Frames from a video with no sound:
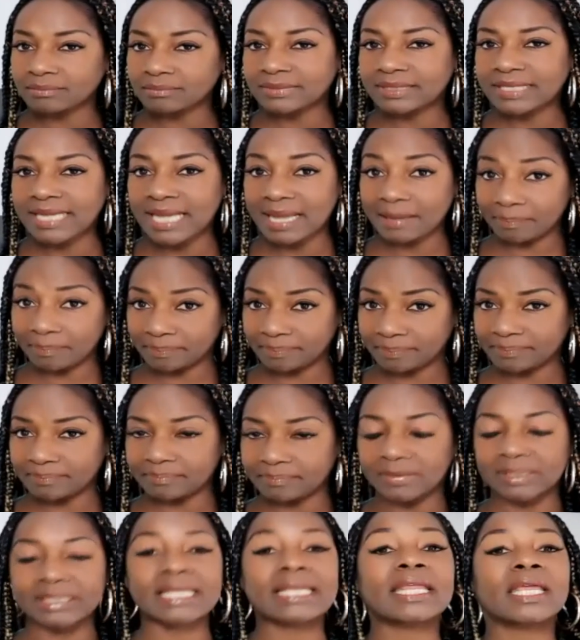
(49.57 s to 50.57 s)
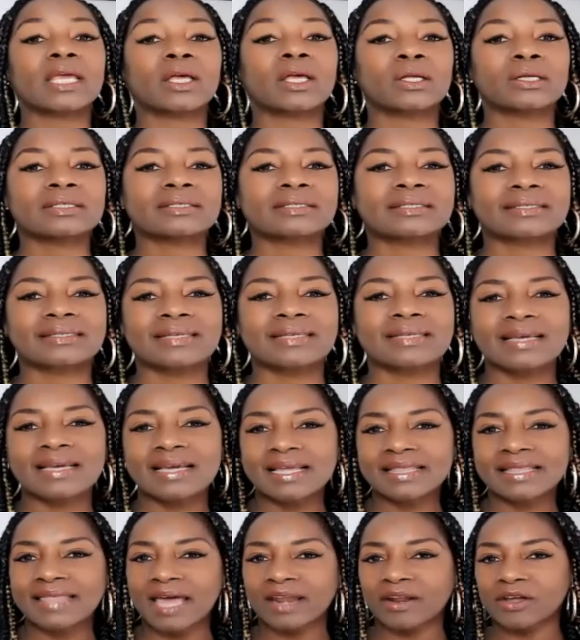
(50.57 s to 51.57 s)
yep, millennials,
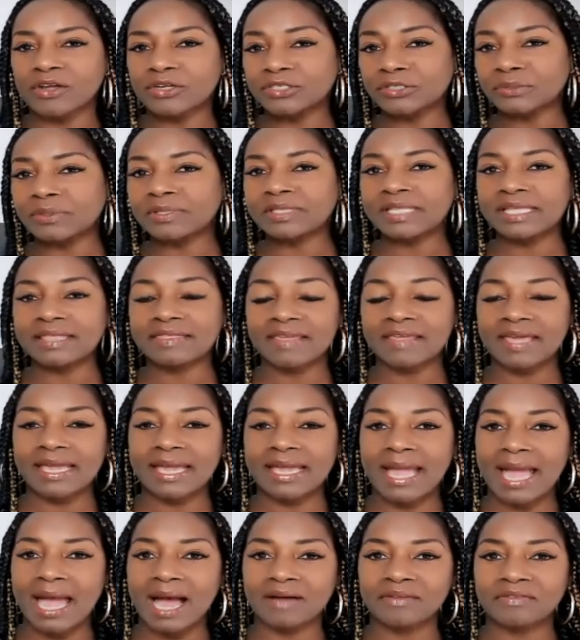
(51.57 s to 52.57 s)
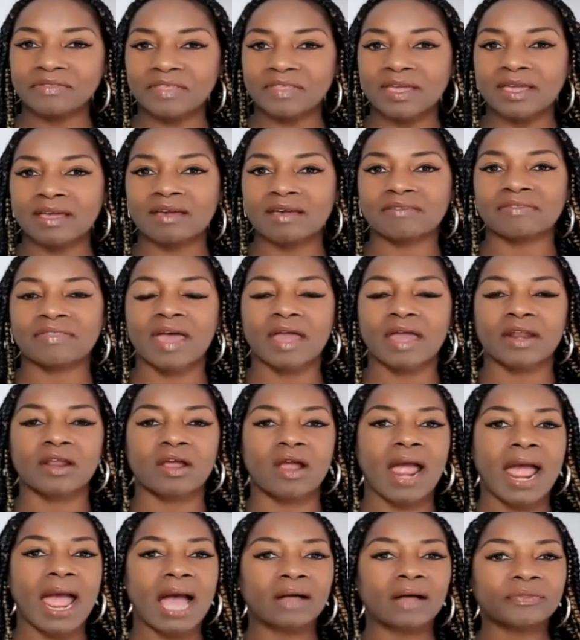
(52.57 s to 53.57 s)
that are doing the thing out there, that are
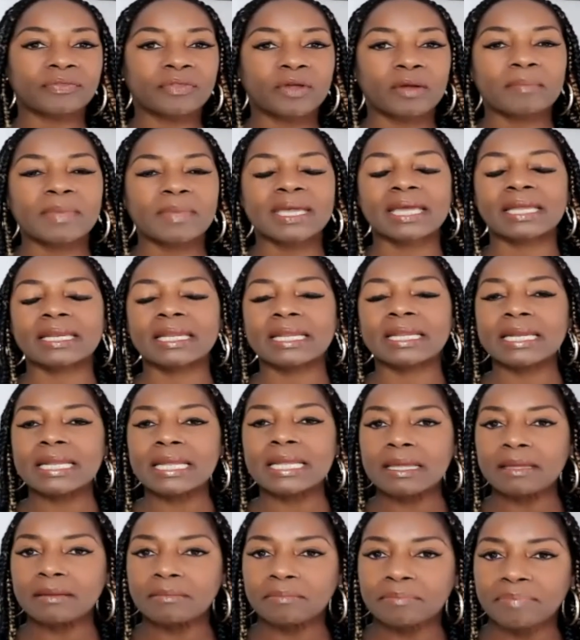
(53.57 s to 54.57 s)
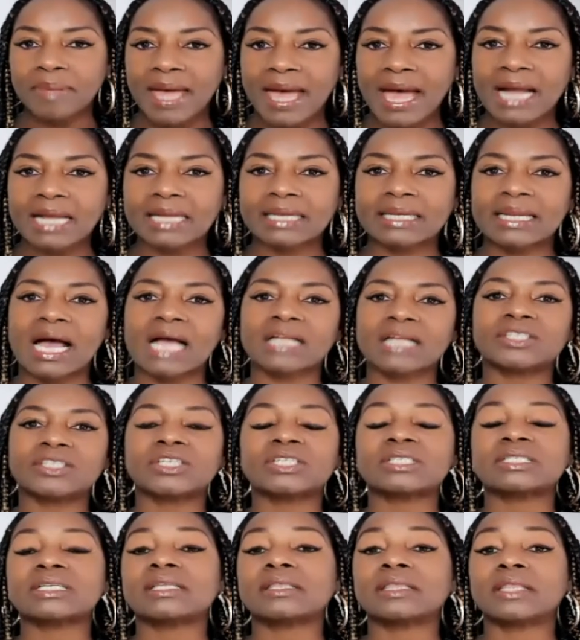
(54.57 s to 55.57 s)
out there making an impact, not
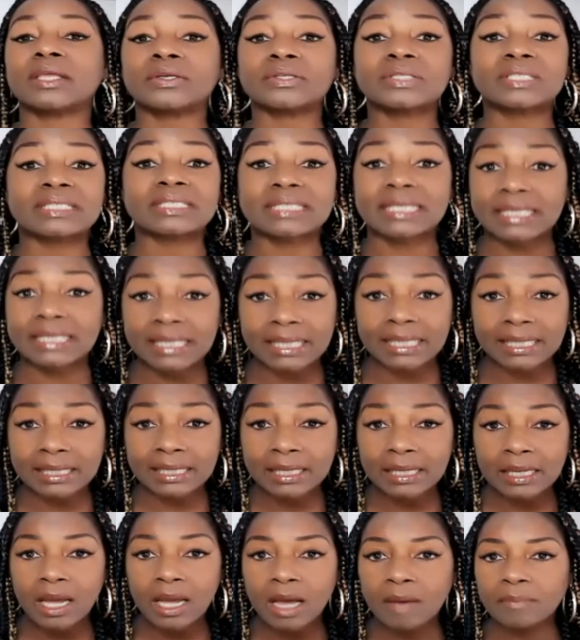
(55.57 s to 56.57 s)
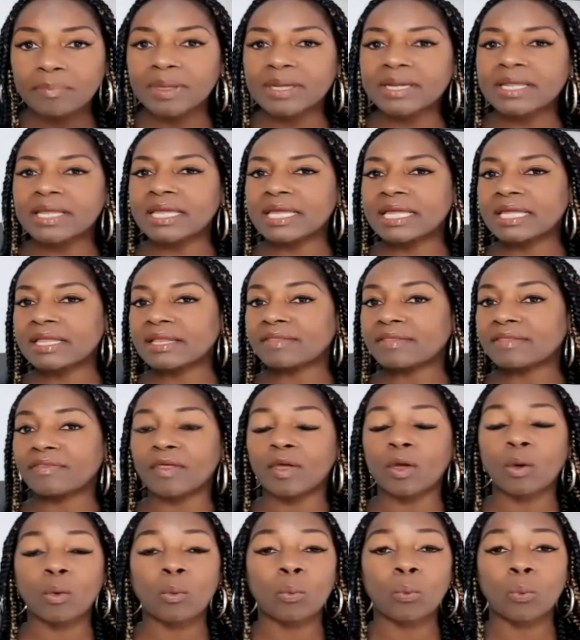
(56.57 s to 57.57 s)
just in their city, but in
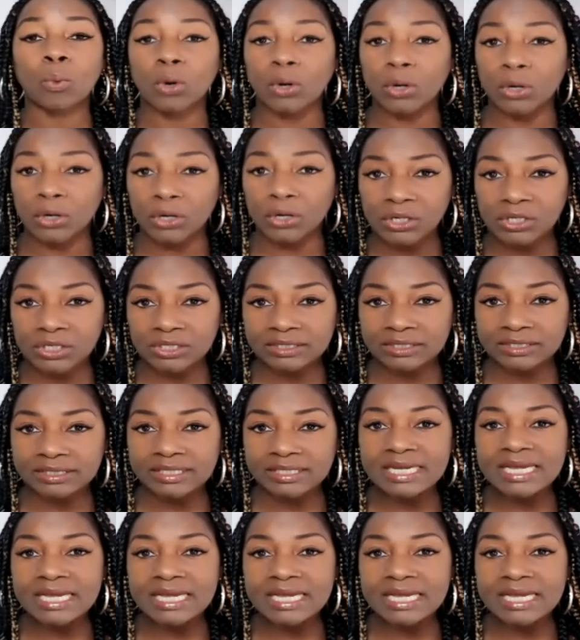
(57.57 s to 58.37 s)
their world.